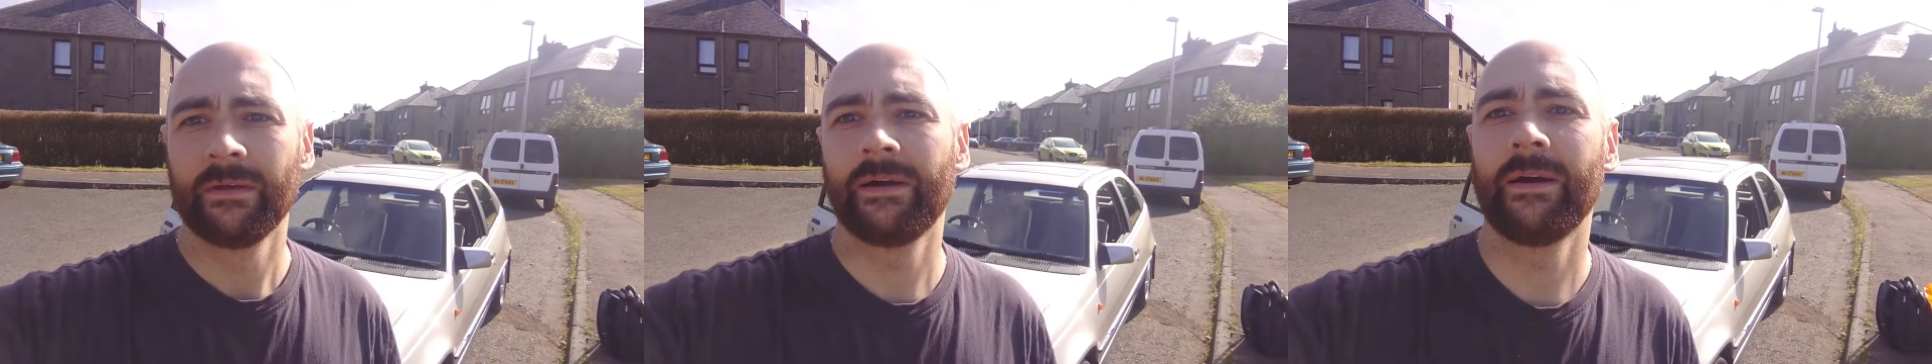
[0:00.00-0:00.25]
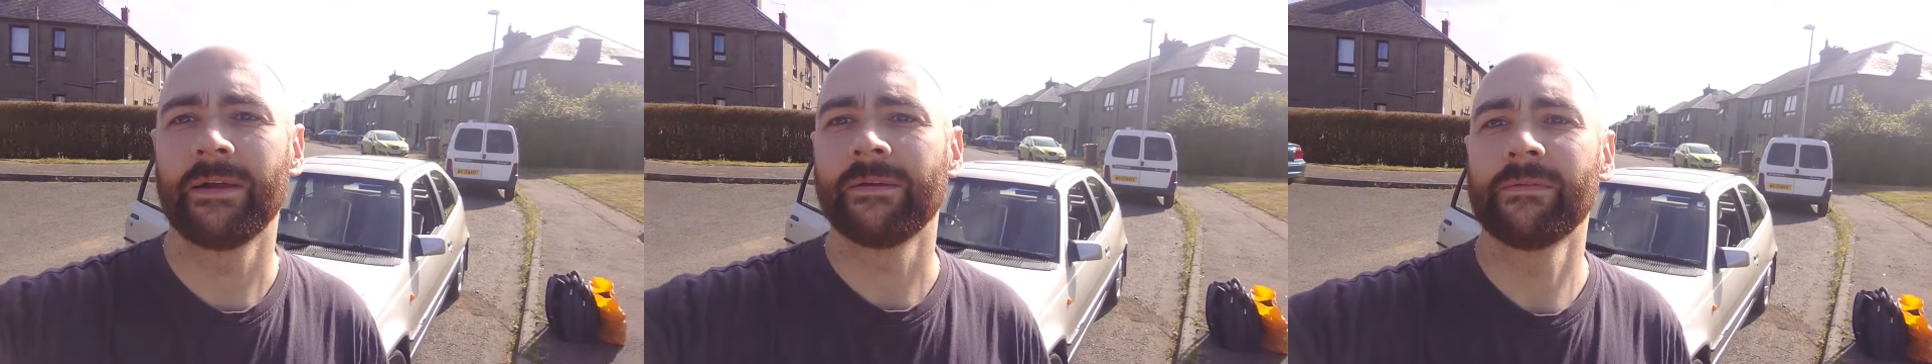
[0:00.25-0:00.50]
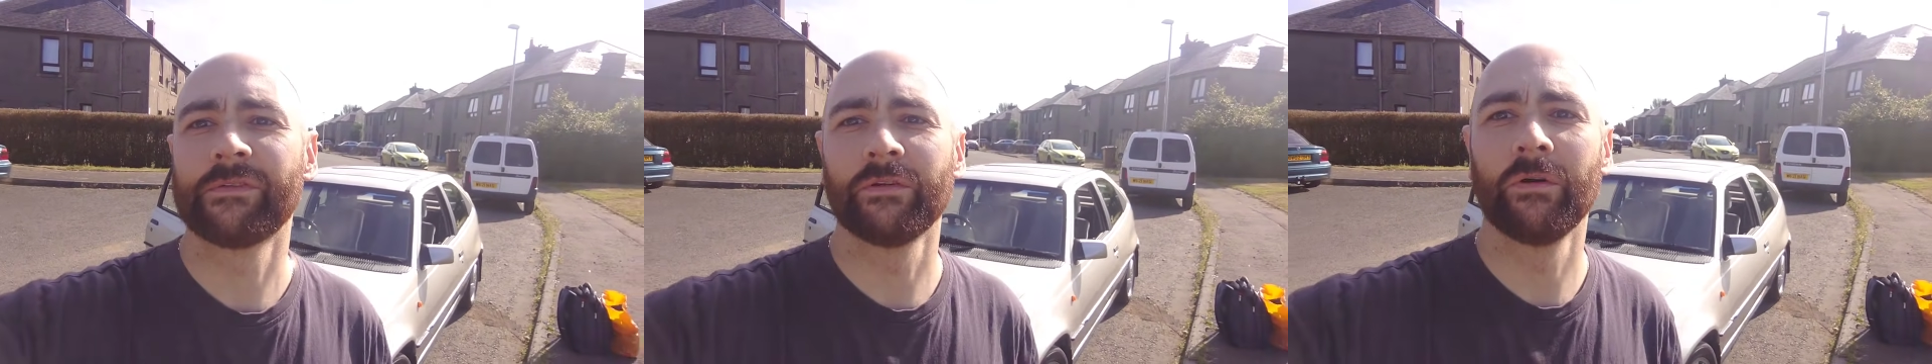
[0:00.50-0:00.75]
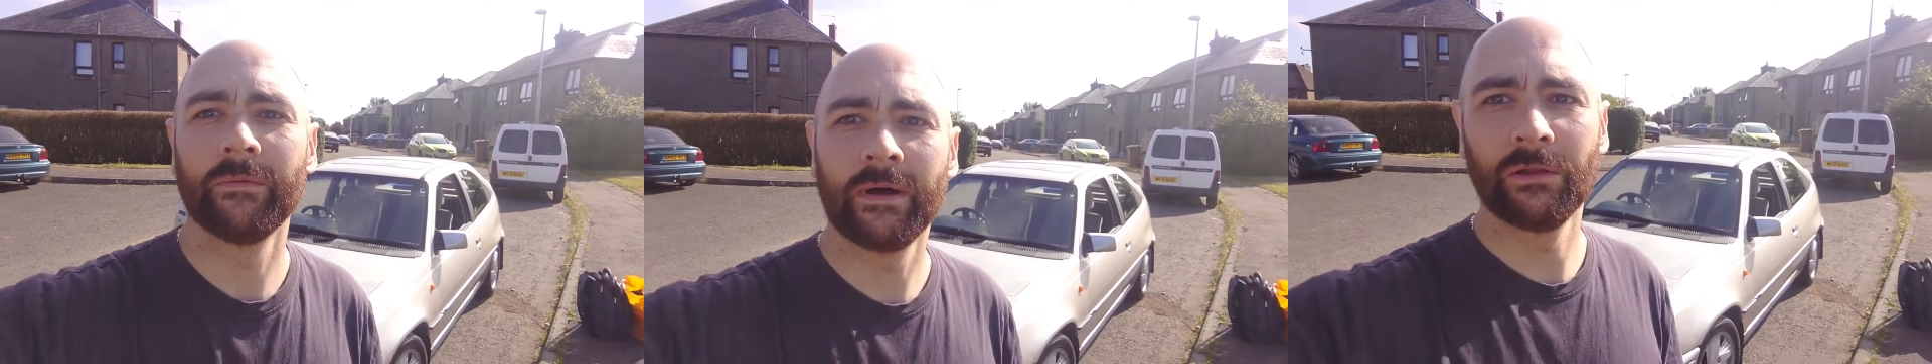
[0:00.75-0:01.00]
Aye,
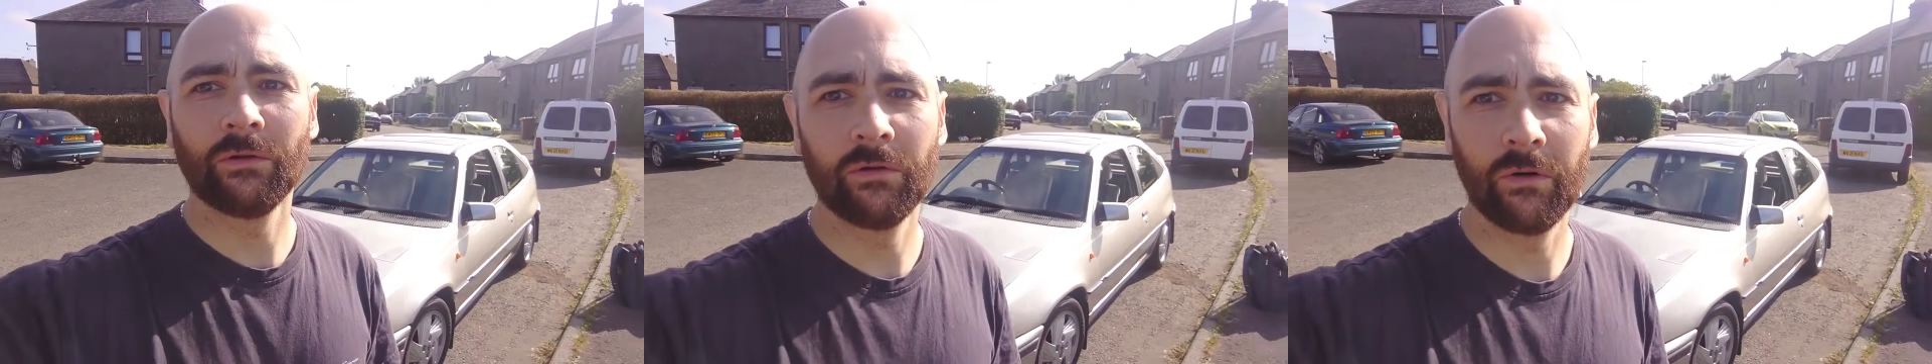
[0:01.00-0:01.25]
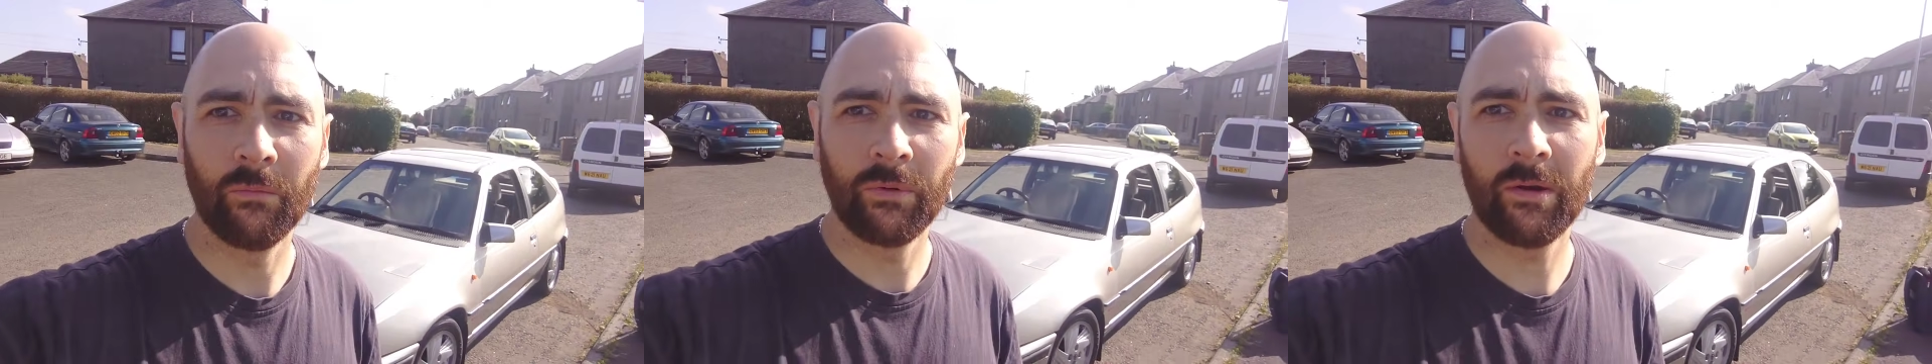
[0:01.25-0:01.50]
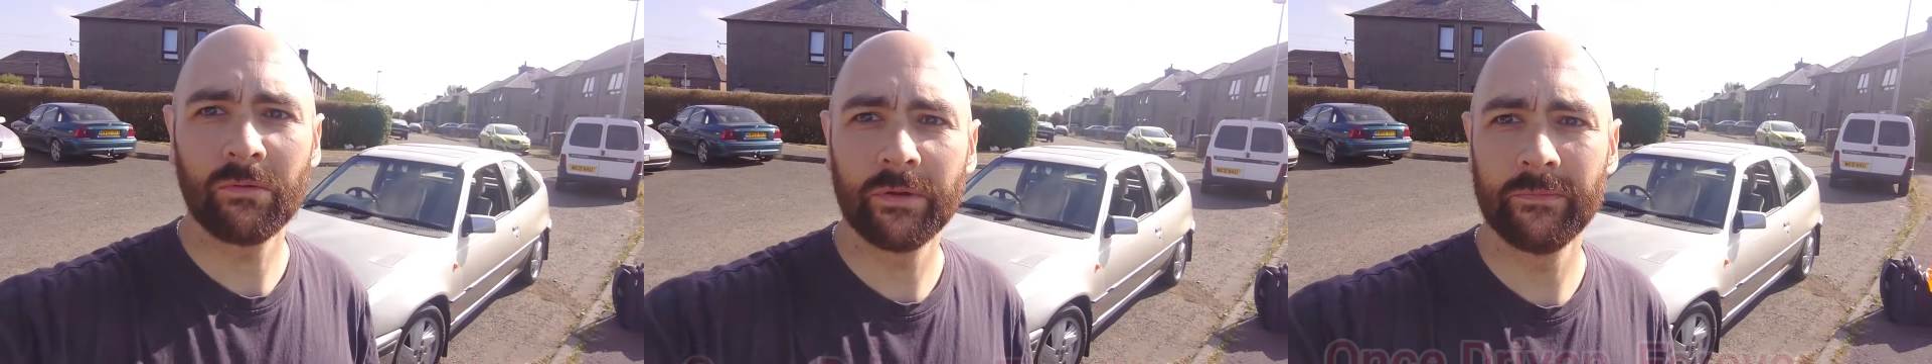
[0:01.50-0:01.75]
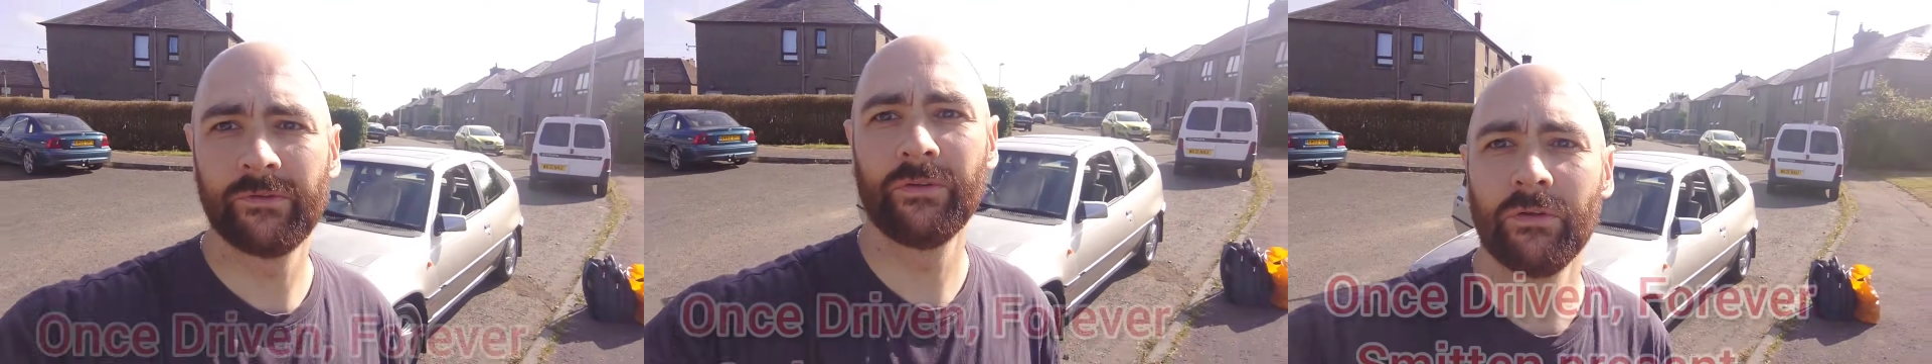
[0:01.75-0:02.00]
so hello,
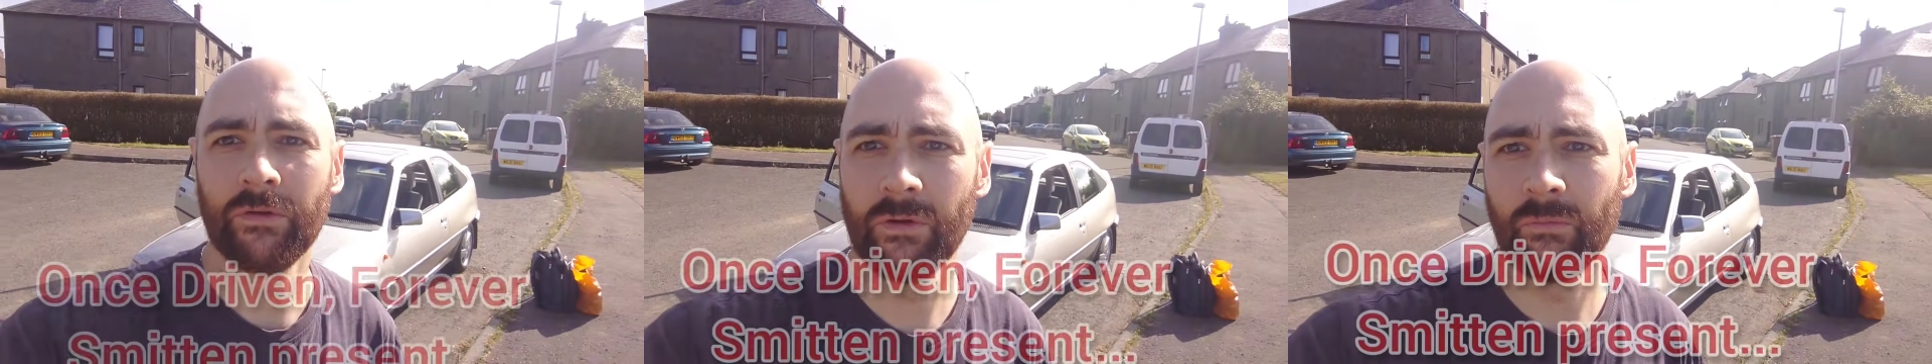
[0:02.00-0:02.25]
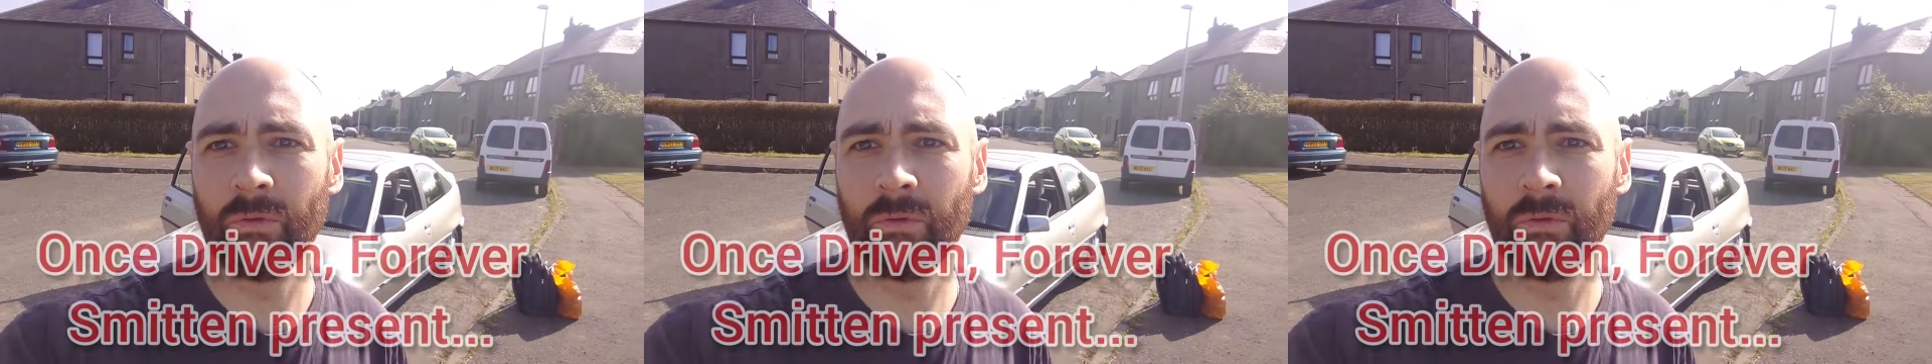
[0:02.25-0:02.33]
welcome to